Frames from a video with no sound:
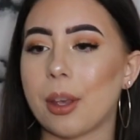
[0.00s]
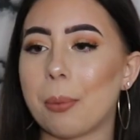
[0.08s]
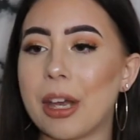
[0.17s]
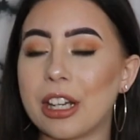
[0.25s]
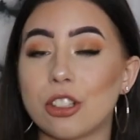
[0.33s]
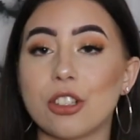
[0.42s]
The
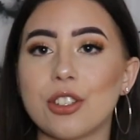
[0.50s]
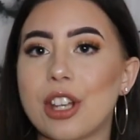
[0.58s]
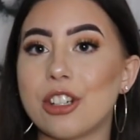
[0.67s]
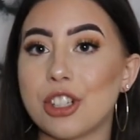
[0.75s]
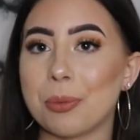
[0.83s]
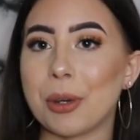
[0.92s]
picture
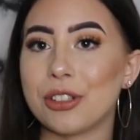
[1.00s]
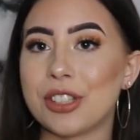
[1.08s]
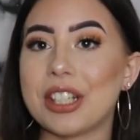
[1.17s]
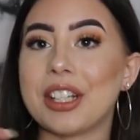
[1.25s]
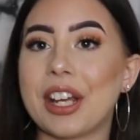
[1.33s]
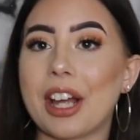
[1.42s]
that she
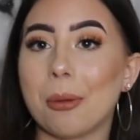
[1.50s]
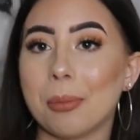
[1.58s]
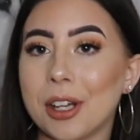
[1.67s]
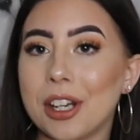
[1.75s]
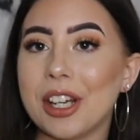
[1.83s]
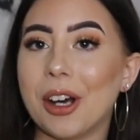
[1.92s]
posted like I'll
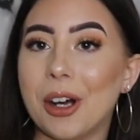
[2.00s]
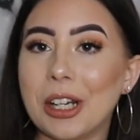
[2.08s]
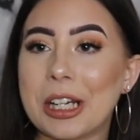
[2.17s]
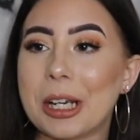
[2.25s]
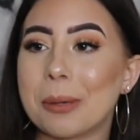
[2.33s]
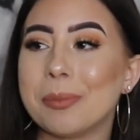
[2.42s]
put it
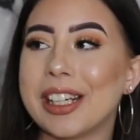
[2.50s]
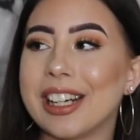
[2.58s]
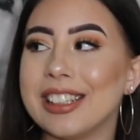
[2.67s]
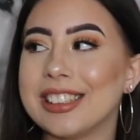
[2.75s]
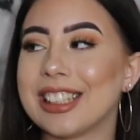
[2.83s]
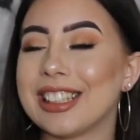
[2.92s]
on here
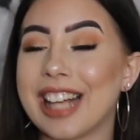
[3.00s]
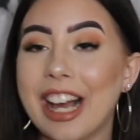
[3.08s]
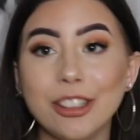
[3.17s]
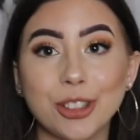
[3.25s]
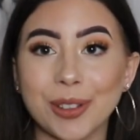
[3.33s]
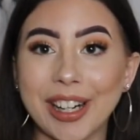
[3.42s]
because
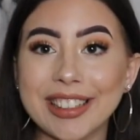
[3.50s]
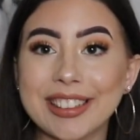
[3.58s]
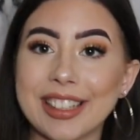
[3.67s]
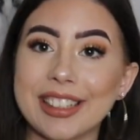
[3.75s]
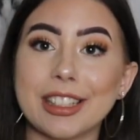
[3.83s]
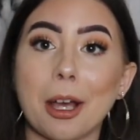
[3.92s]
that dress
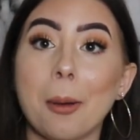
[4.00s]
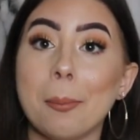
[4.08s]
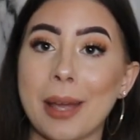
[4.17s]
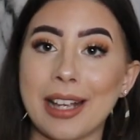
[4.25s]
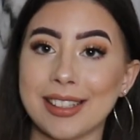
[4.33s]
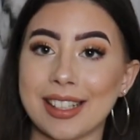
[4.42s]
is
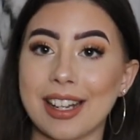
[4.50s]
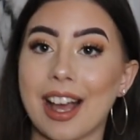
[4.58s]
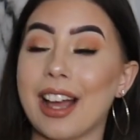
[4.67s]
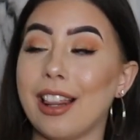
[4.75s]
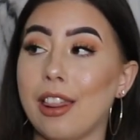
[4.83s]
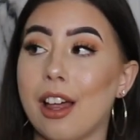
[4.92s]
amazing.
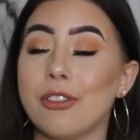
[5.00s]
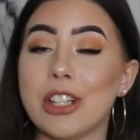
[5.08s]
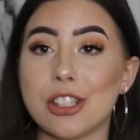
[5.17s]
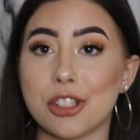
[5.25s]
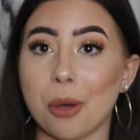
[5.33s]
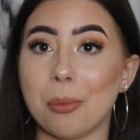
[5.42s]
I love
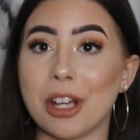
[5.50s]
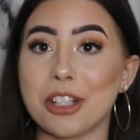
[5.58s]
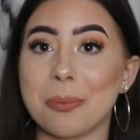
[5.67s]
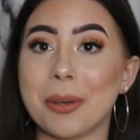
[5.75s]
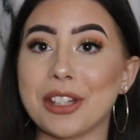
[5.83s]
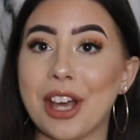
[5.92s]
it so
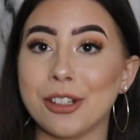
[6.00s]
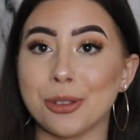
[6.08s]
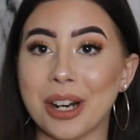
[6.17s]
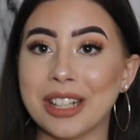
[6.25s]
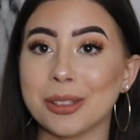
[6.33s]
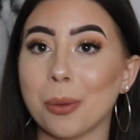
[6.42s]
much but that
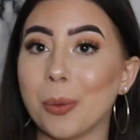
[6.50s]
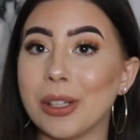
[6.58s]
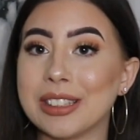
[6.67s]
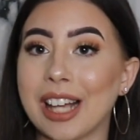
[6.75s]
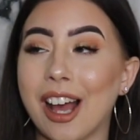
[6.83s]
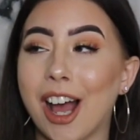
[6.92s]
dress
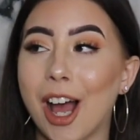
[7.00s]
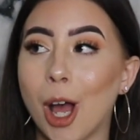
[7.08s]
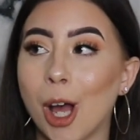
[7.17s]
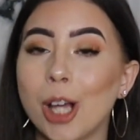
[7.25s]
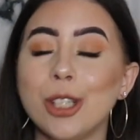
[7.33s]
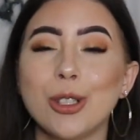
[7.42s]
was
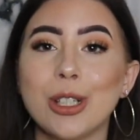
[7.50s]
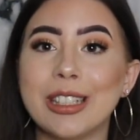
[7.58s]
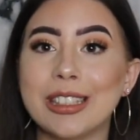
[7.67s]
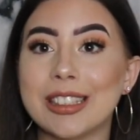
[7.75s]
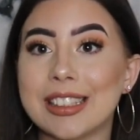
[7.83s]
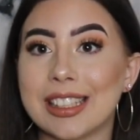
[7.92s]

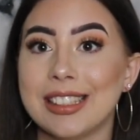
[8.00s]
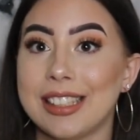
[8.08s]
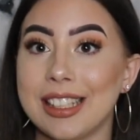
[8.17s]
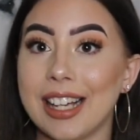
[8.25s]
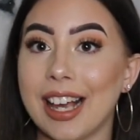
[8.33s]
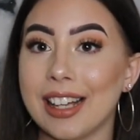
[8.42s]

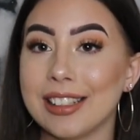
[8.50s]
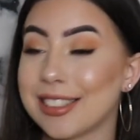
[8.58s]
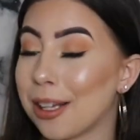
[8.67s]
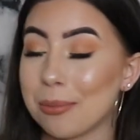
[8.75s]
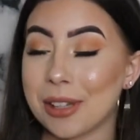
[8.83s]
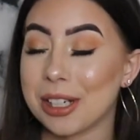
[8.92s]
160
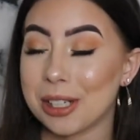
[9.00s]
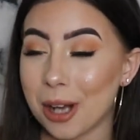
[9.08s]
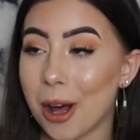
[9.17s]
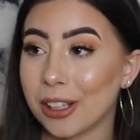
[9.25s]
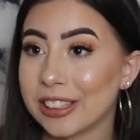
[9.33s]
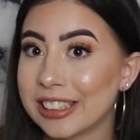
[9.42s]
something
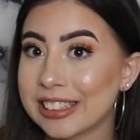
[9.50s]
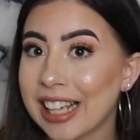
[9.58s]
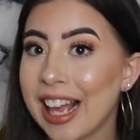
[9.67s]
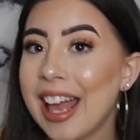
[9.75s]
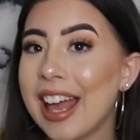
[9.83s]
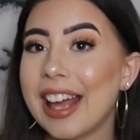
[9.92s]
dollars
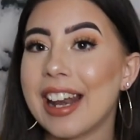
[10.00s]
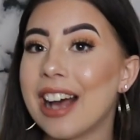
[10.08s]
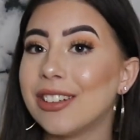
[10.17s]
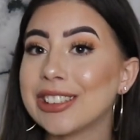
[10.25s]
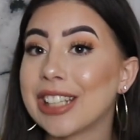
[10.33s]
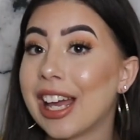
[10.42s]
and
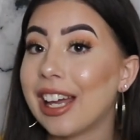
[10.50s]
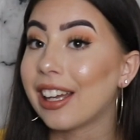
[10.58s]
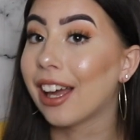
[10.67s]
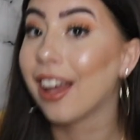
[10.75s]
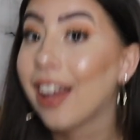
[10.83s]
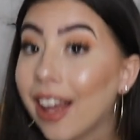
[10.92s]
I was like
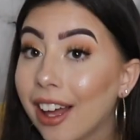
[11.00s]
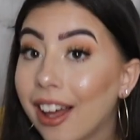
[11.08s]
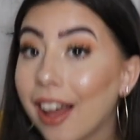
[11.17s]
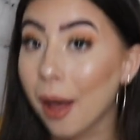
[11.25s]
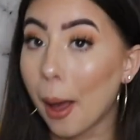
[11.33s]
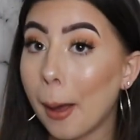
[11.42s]

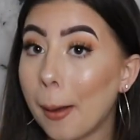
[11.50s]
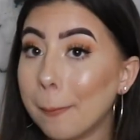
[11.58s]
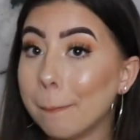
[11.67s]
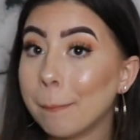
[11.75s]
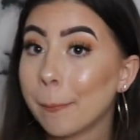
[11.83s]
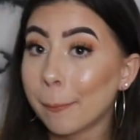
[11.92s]

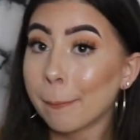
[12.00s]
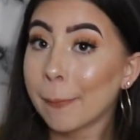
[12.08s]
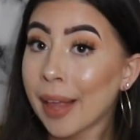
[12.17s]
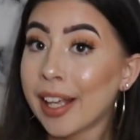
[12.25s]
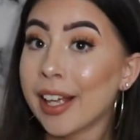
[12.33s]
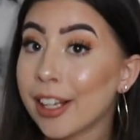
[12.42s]
um,
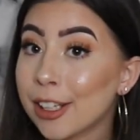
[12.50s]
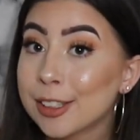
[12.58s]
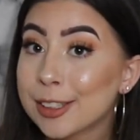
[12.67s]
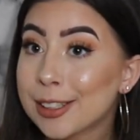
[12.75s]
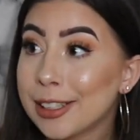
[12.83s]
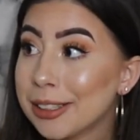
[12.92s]

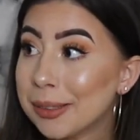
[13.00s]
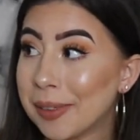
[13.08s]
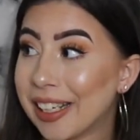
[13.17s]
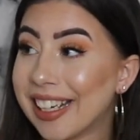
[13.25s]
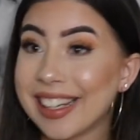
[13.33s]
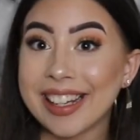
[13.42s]
excuse me,